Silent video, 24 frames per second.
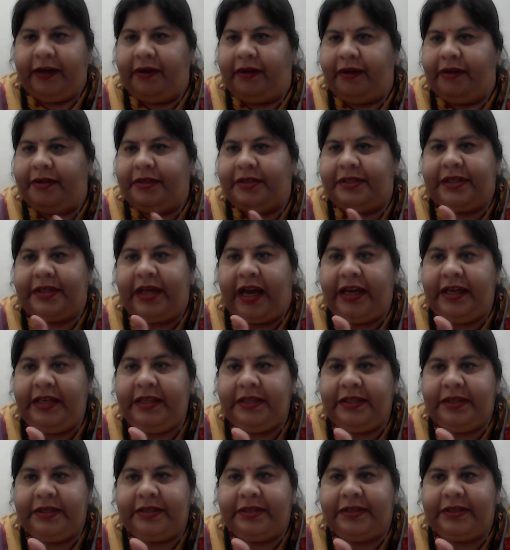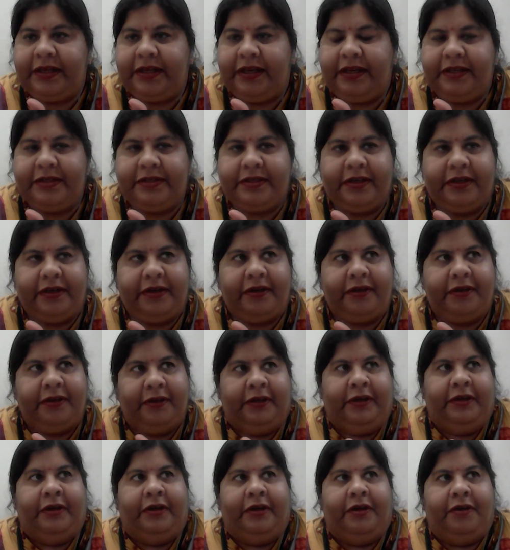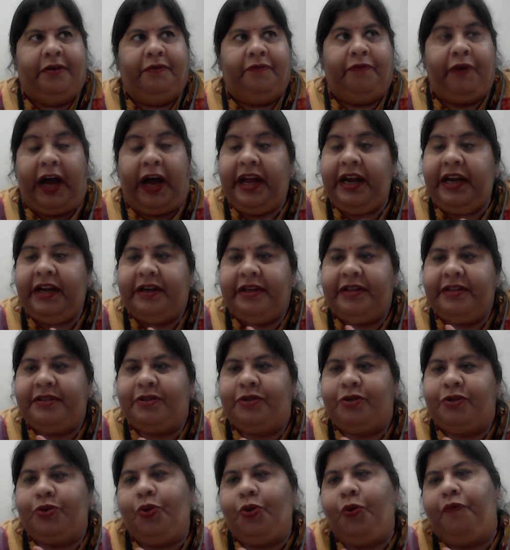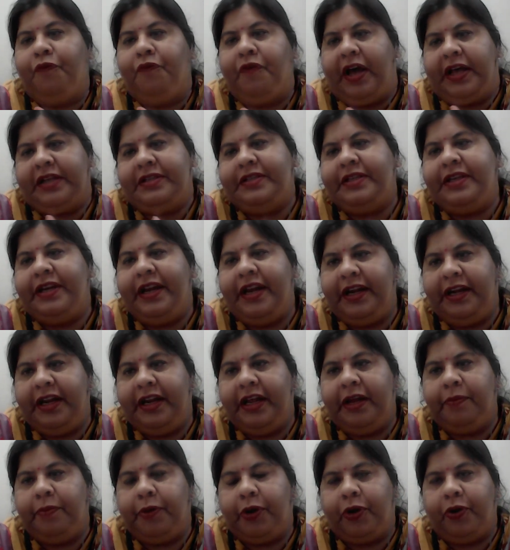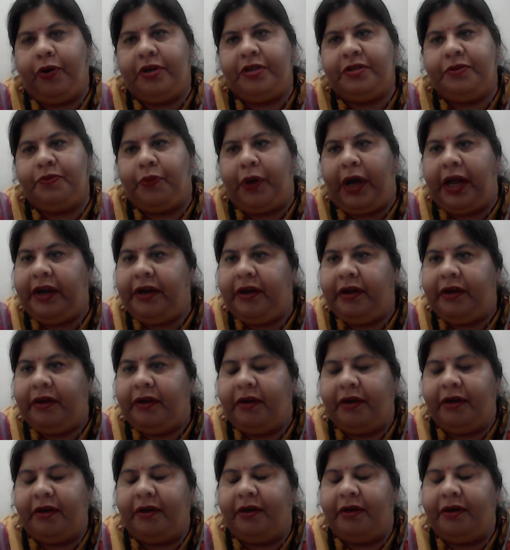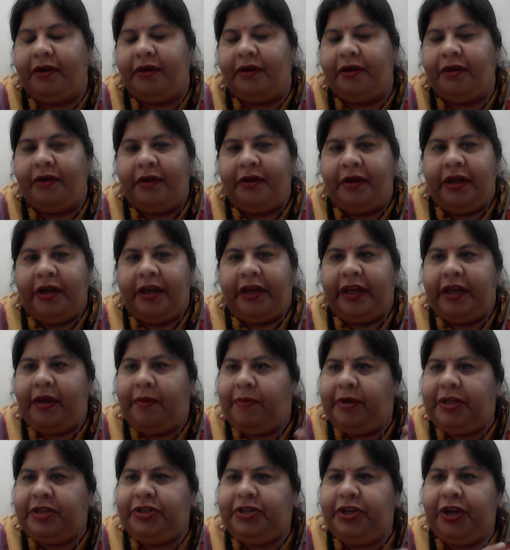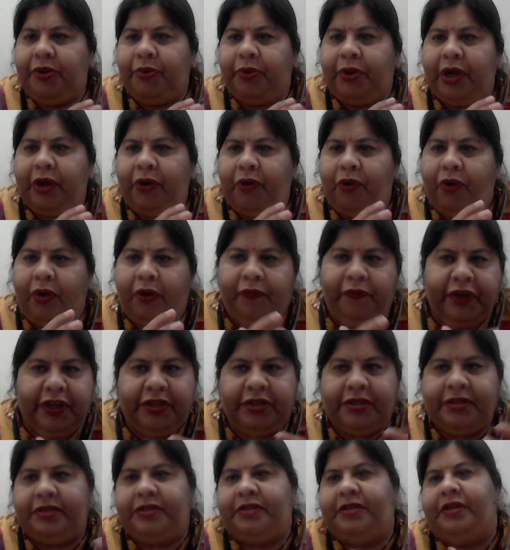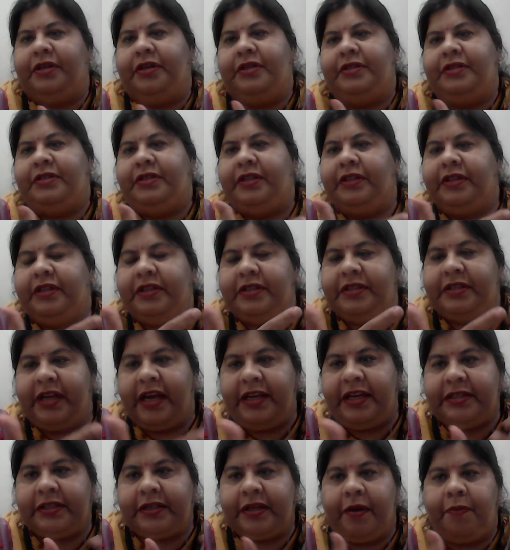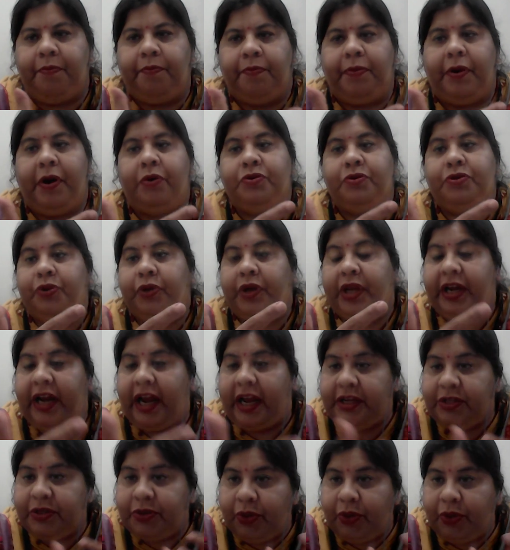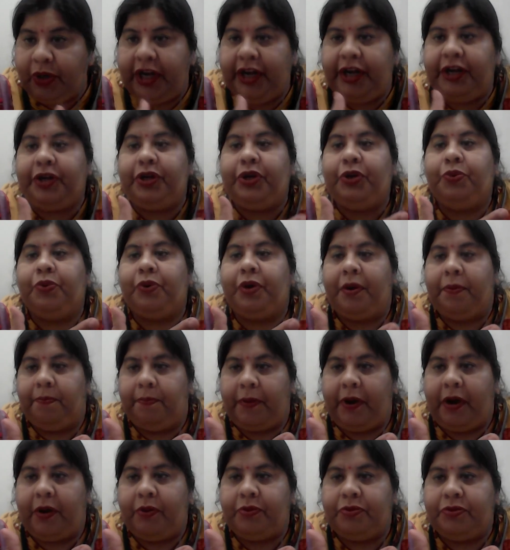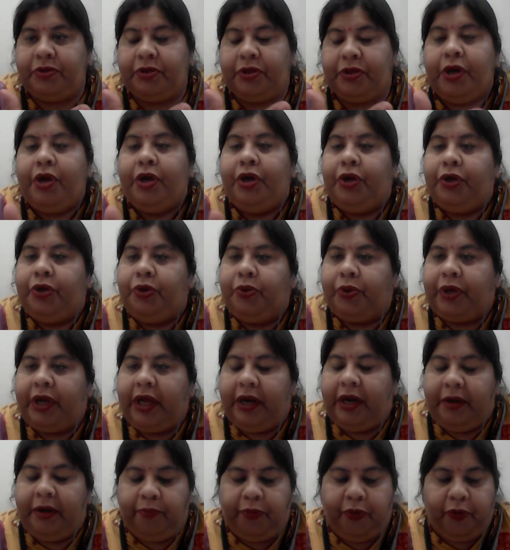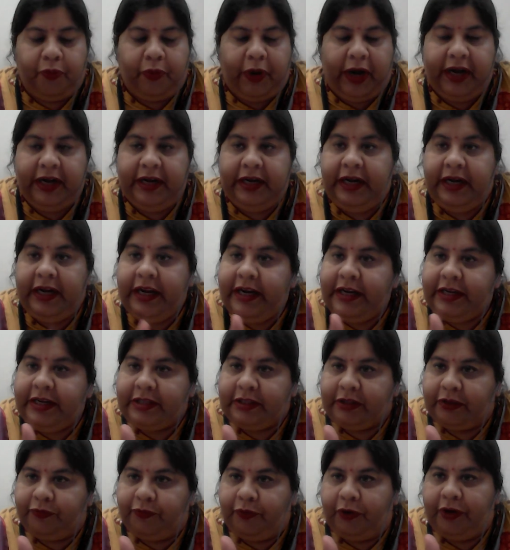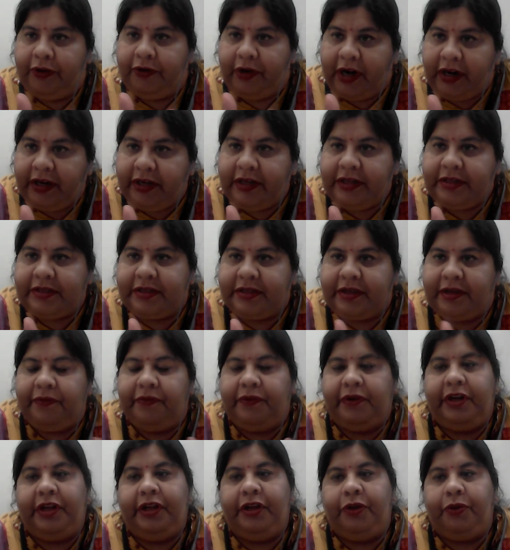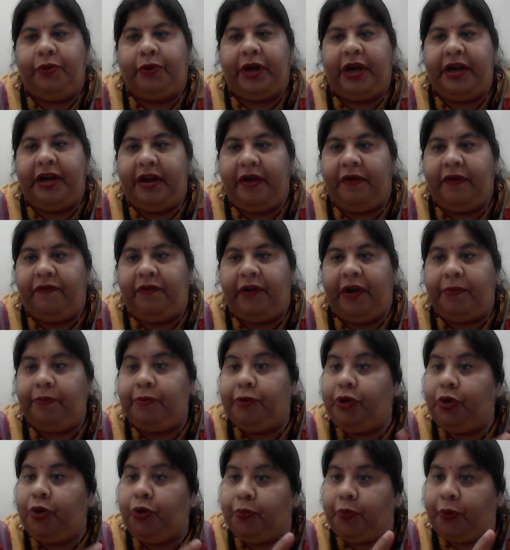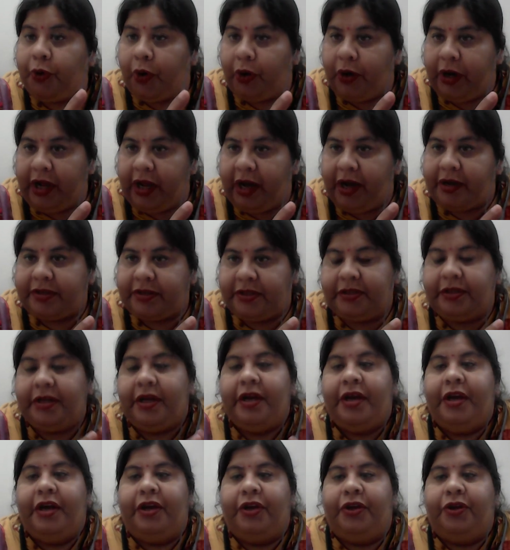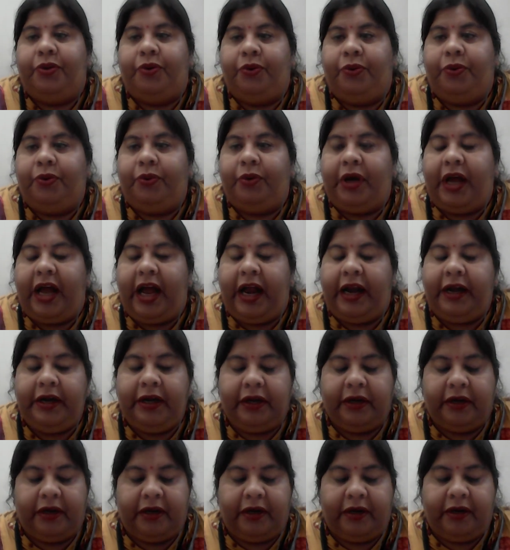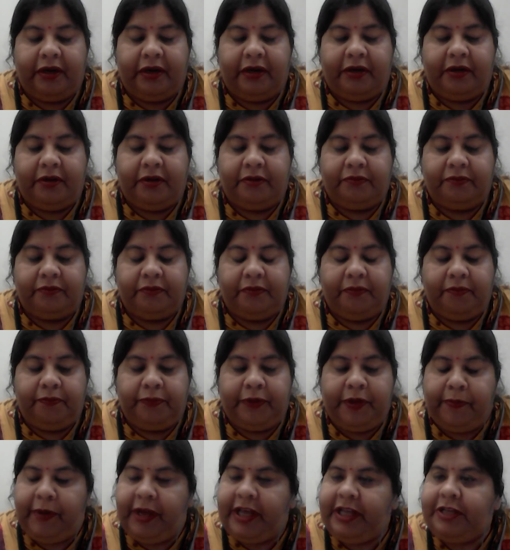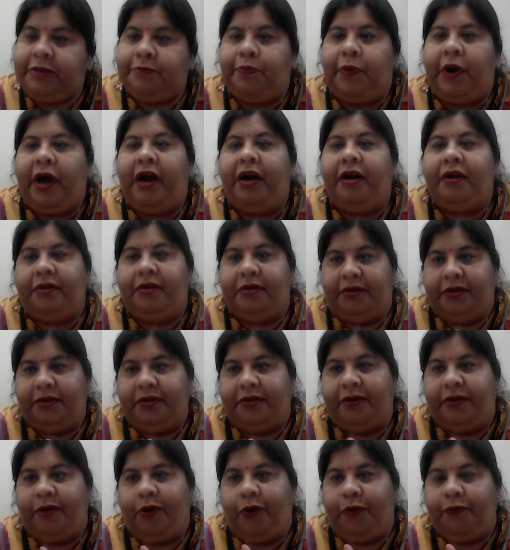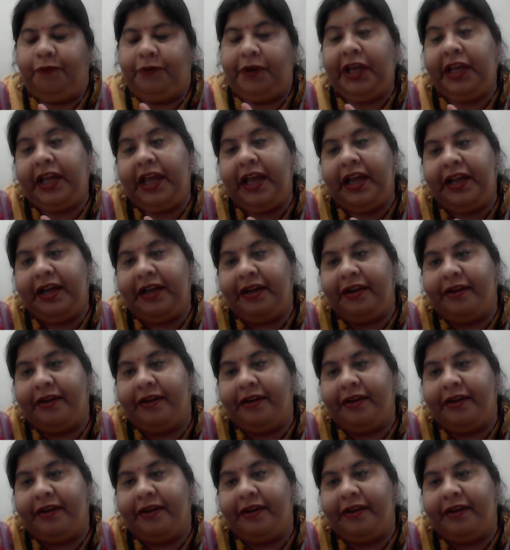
science is a, why it is so fascinating, because one, chemistry, you can always synthesize compounds, you can isolate new compounds, you can provide leads for drug discovery, you can develop new products, and the best part of taking